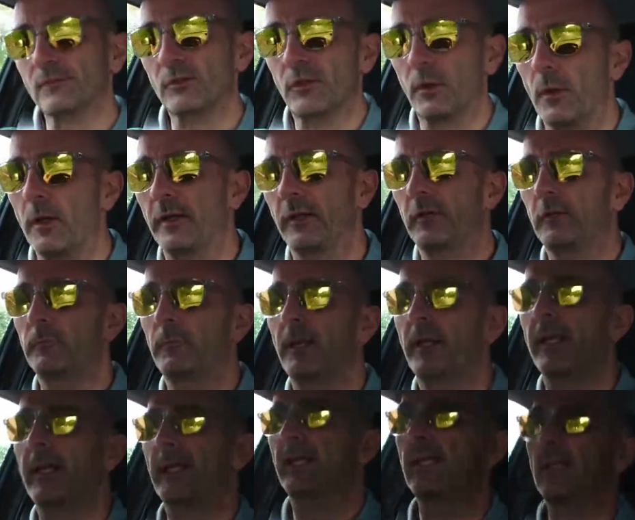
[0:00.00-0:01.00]
So I'll
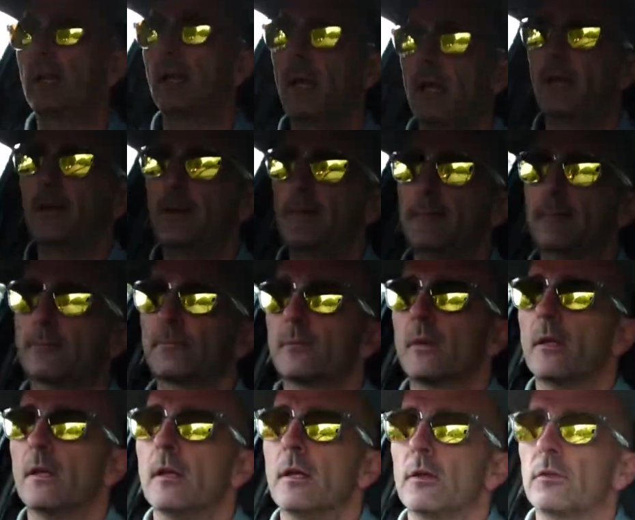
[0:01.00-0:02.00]
explain.
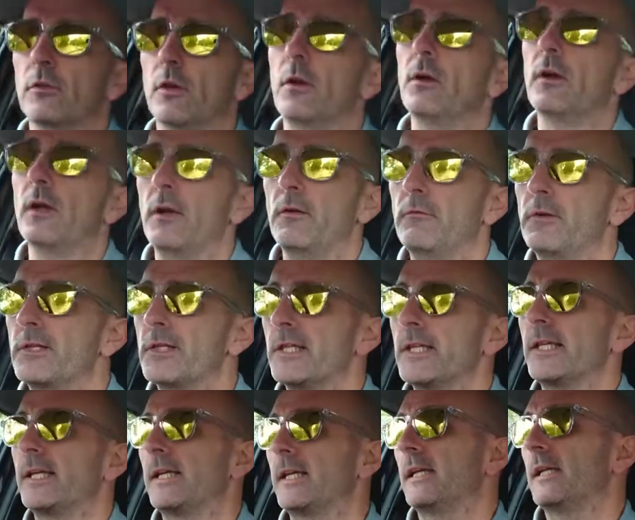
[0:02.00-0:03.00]
So
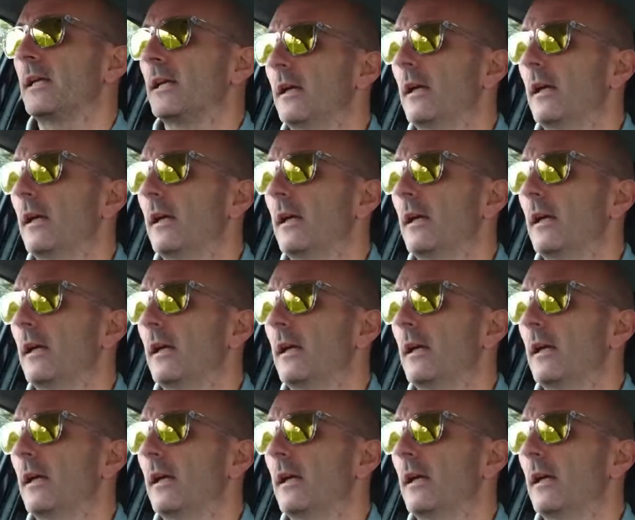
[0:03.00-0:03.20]
originally,